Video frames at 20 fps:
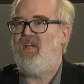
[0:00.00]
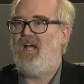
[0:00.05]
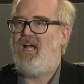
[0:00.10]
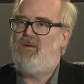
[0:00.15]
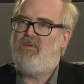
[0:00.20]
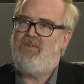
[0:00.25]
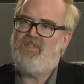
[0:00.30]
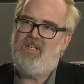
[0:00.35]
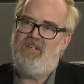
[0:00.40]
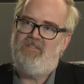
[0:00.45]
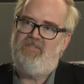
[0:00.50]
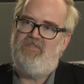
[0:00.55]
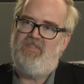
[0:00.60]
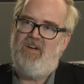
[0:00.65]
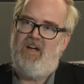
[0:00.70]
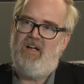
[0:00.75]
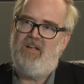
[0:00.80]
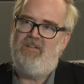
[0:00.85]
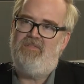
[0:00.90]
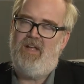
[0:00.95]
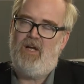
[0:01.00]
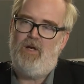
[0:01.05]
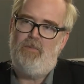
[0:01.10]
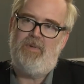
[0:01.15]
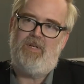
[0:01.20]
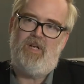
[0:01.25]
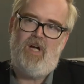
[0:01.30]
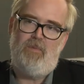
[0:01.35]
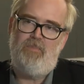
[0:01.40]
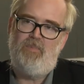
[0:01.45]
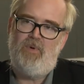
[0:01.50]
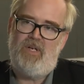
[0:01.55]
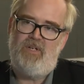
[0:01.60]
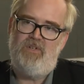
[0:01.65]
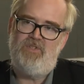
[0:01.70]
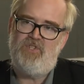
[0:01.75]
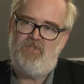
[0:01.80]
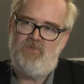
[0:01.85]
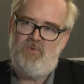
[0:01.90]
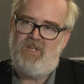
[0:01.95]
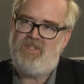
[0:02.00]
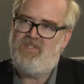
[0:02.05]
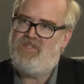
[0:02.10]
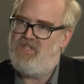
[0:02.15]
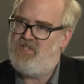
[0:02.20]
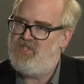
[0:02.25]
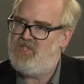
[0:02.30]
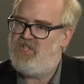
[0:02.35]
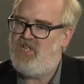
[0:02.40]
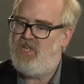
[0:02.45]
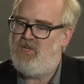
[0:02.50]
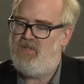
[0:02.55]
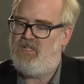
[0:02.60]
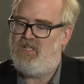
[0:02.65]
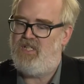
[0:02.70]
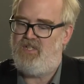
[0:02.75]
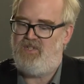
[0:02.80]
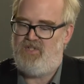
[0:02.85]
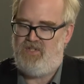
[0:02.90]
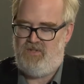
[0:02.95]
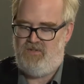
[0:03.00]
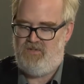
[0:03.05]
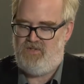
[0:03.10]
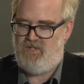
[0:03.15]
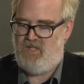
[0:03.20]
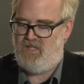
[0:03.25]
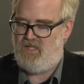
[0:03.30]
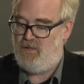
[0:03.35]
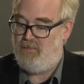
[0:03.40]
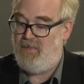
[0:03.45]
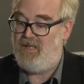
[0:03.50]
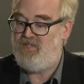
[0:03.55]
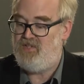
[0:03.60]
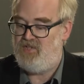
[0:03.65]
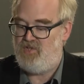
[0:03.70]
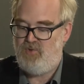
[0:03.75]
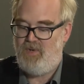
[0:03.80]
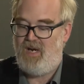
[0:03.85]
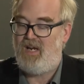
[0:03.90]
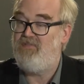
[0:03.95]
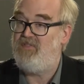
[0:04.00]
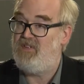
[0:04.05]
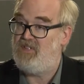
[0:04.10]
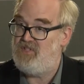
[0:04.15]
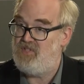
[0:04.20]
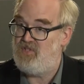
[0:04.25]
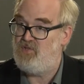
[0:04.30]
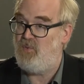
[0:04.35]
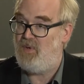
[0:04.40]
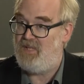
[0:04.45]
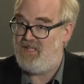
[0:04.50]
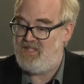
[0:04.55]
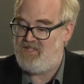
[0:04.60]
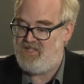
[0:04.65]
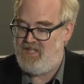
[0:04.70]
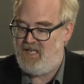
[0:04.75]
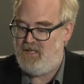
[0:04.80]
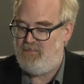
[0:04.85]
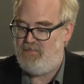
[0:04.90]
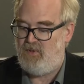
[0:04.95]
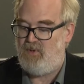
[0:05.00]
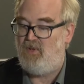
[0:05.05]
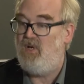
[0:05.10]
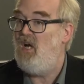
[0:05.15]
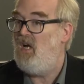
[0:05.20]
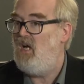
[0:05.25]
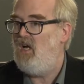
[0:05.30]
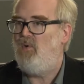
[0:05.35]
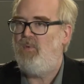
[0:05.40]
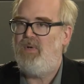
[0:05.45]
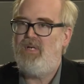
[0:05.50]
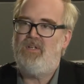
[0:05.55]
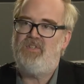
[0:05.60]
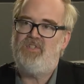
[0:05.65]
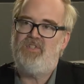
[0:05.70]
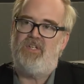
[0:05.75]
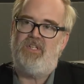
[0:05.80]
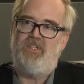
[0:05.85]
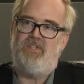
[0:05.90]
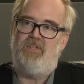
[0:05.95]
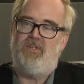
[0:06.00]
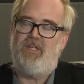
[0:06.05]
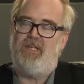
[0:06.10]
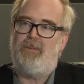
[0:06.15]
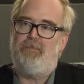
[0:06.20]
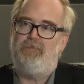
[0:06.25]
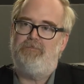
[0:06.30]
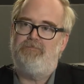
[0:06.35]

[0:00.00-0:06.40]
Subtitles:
how is F5 helping operators address these security issues? You mentioned Trafix as one example. What else are you doing?